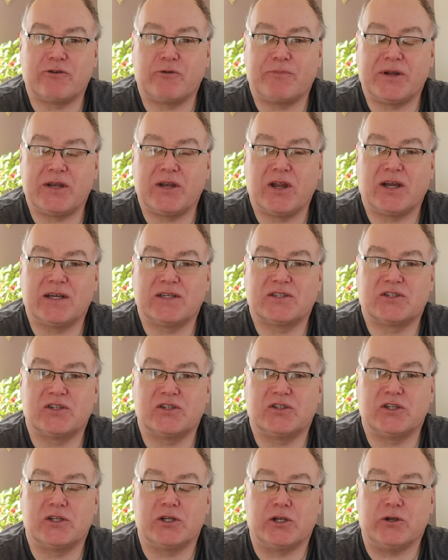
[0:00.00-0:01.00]
that would be nice
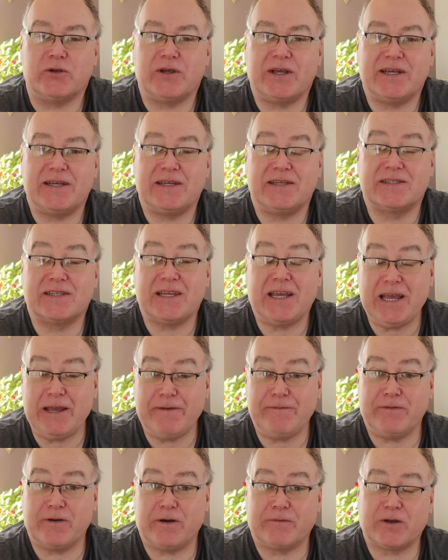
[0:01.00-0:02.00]
to do is,
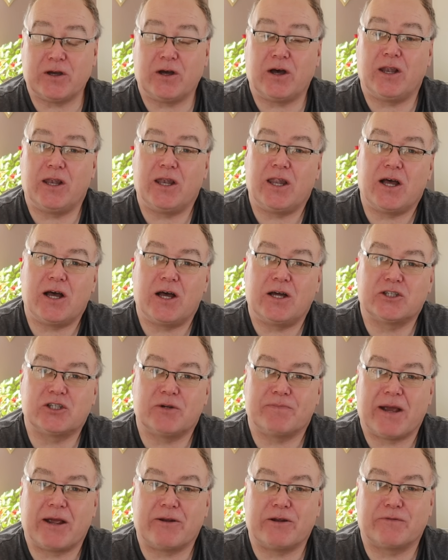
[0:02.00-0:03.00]
if I've got a
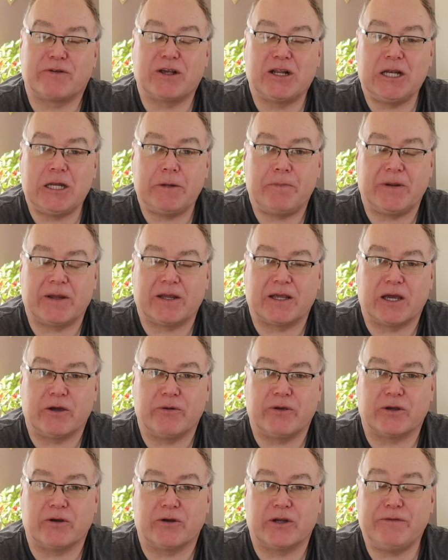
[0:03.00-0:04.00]
large amount of clipping
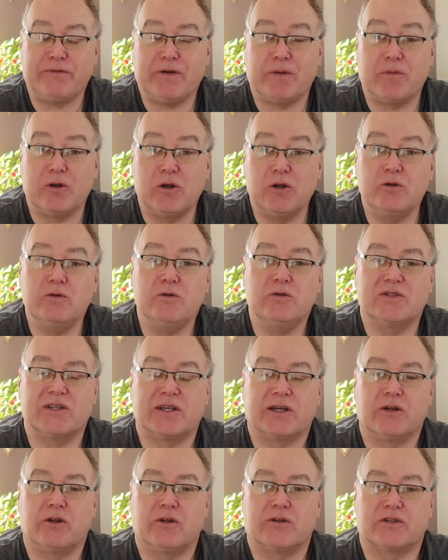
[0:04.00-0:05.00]
going on, if I'm
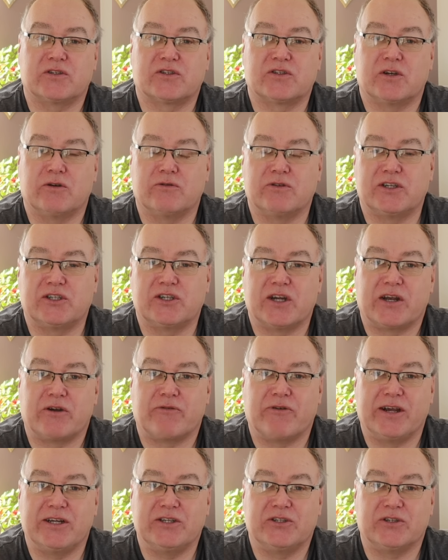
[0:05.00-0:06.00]
losing a lot of solar
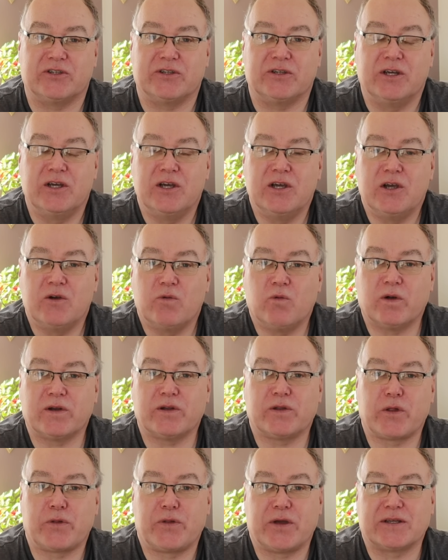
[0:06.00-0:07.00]
generation,
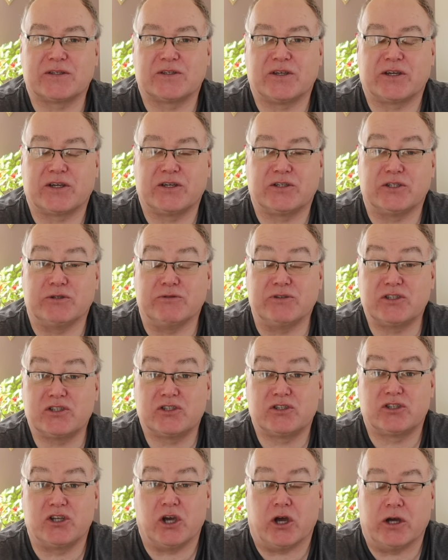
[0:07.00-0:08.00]
one of the things I could do
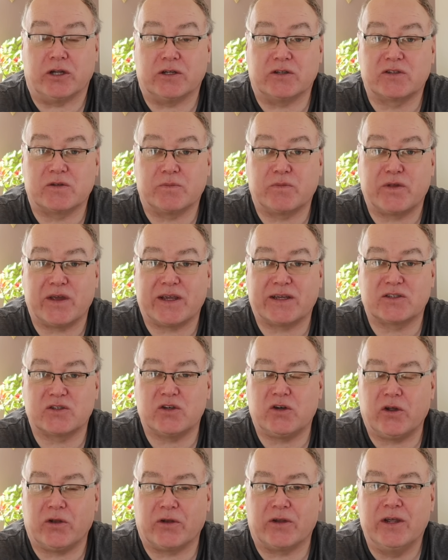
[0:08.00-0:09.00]
is turn some
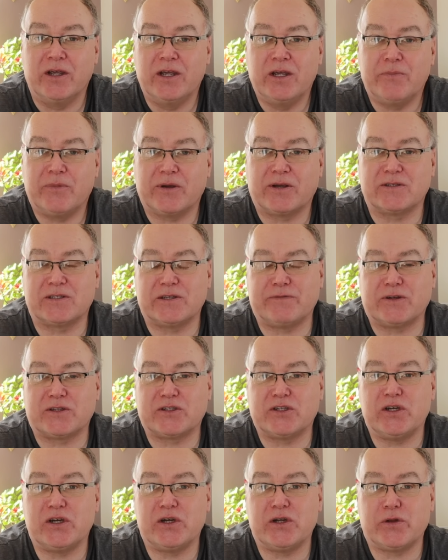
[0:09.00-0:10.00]
things on. Because if
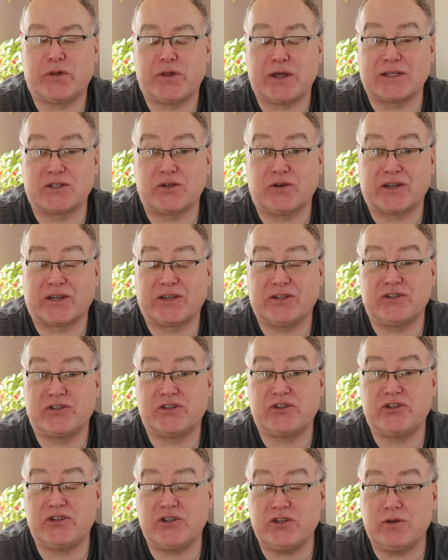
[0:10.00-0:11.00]
I turn things on and
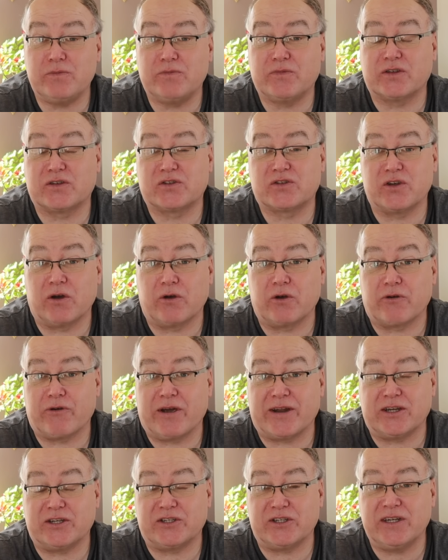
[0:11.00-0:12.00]
consume the
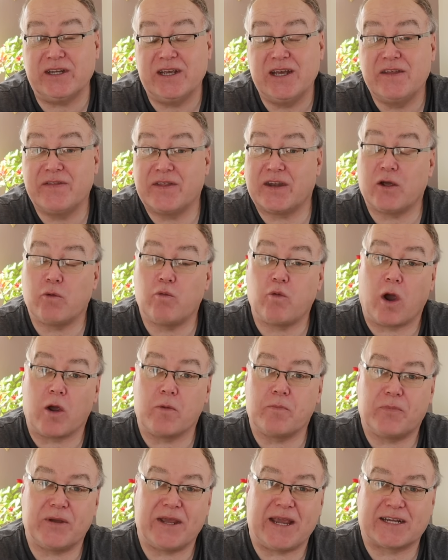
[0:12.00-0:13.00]
solar energy, then I
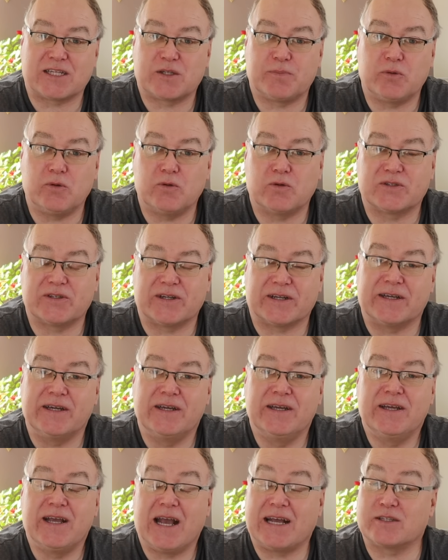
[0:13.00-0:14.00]
won't be
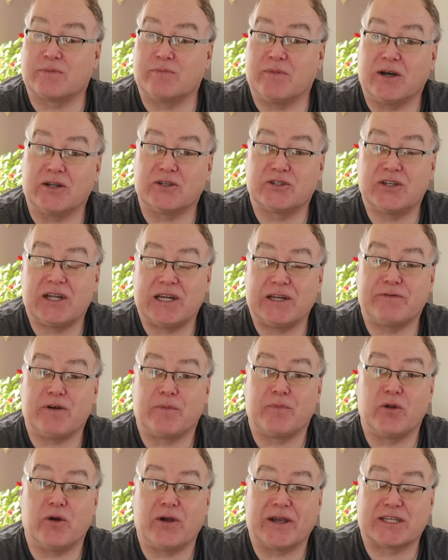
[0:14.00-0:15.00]
exporting as much. And
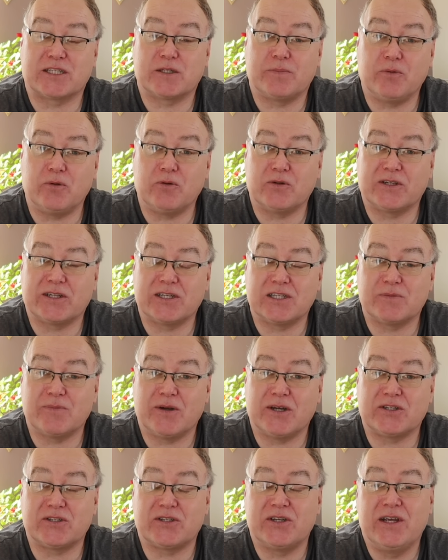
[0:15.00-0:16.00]
if I'm not exporting as
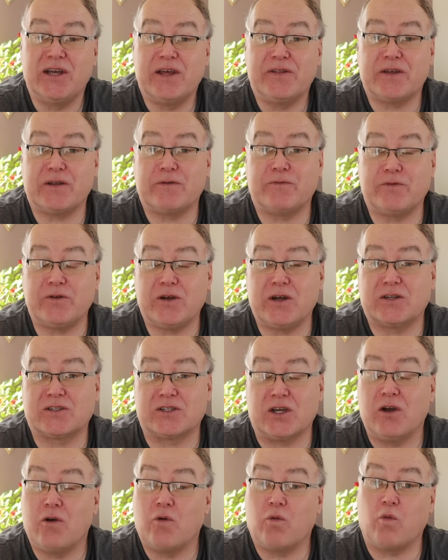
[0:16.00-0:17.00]
much, the
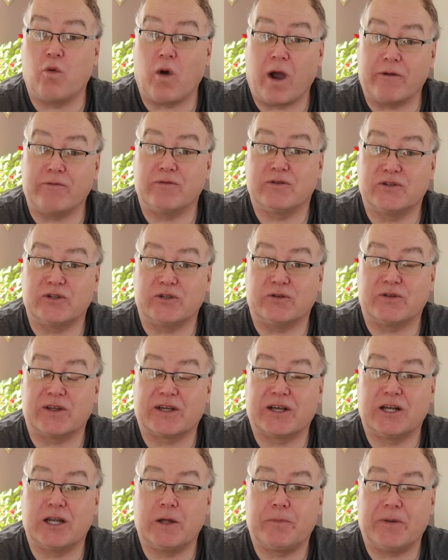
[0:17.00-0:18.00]
inverter won't do
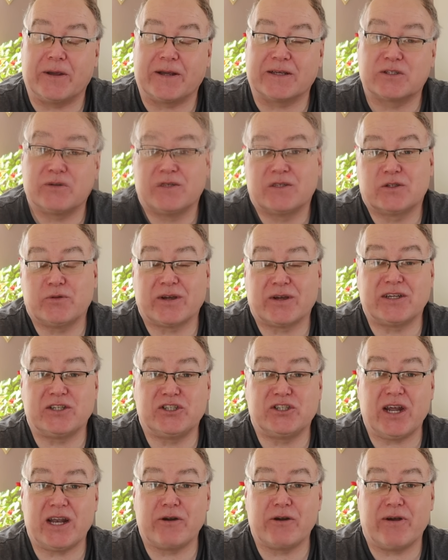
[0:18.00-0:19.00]
the clipping. So I
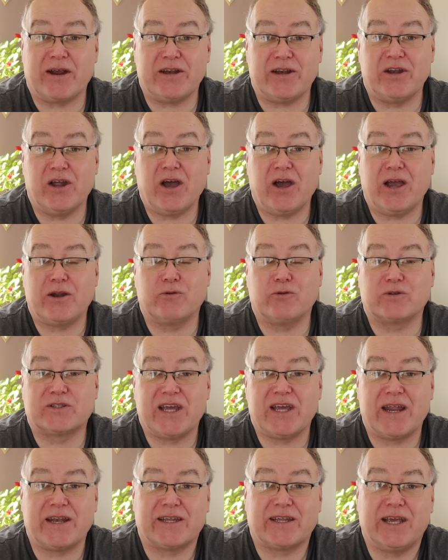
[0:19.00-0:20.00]
can generate 9 or
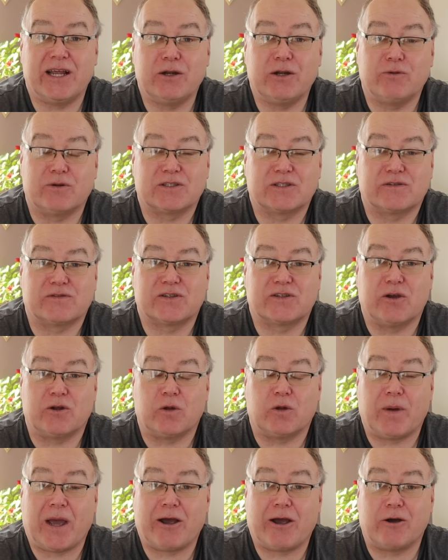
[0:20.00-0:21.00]
10 kilowatts of
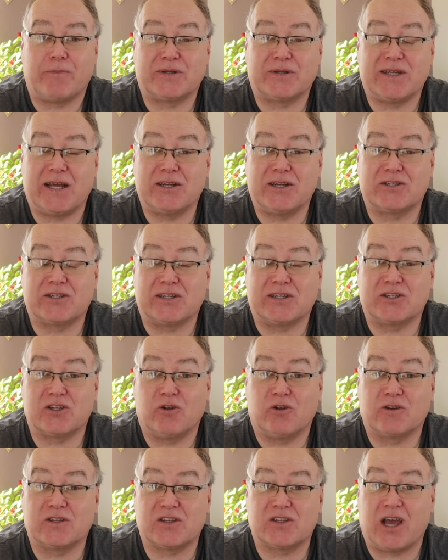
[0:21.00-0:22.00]
solar power potentially,
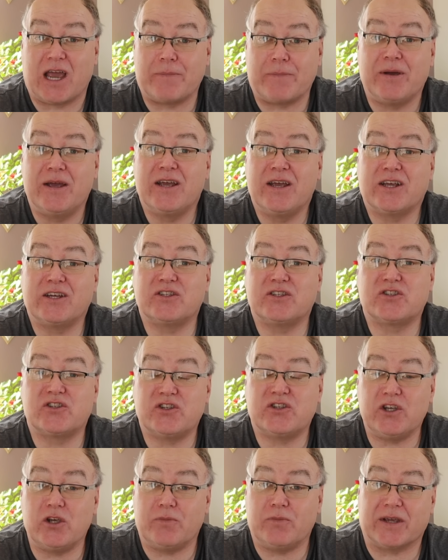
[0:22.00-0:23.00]
so long as I am
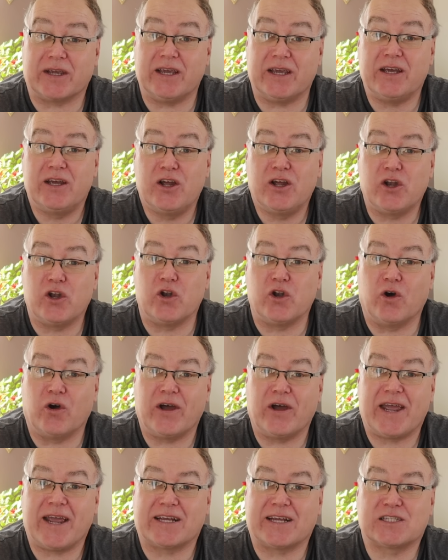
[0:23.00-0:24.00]
consuming it,
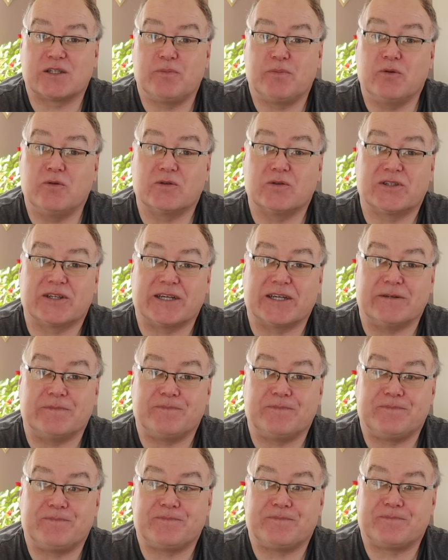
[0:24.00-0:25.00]
not exporting
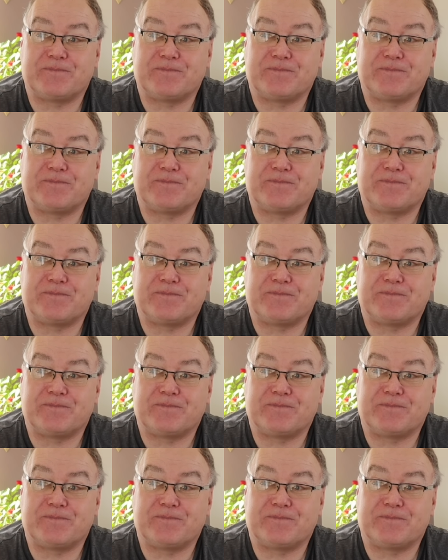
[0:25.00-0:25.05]
it.